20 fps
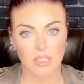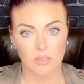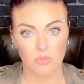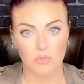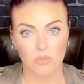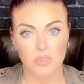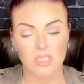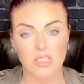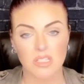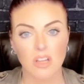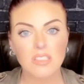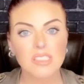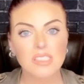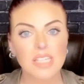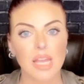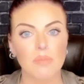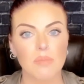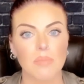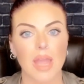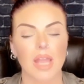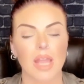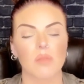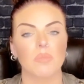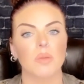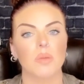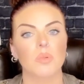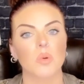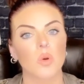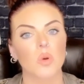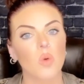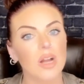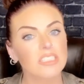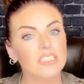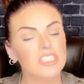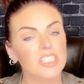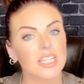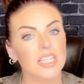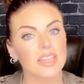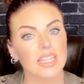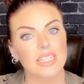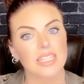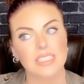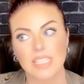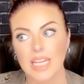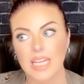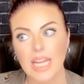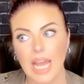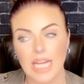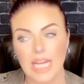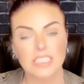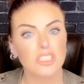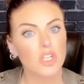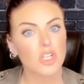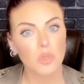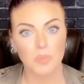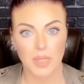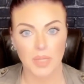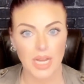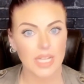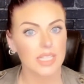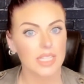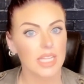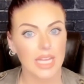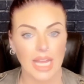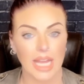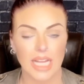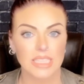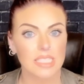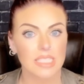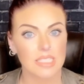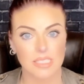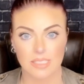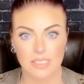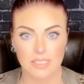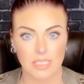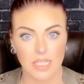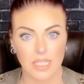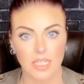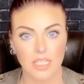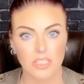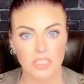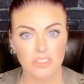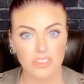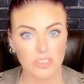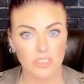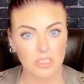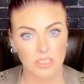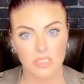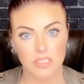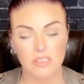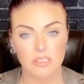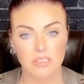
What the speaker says: results came back and people were questioning things, they had to go back and they had to stage this